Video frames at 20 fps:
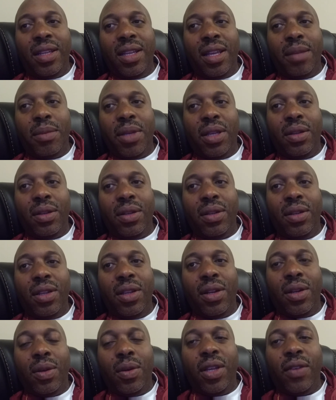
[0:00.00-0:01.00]

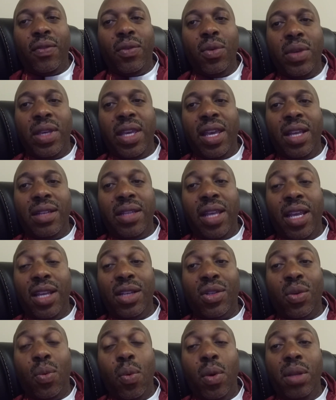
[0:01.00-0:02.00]
If you can't take
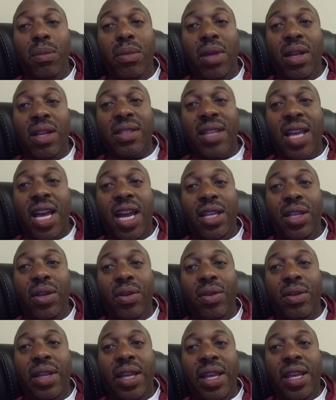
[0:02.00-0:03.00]
20 minutes out of
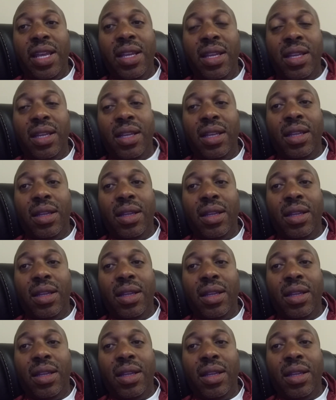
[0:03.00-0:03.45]
your day,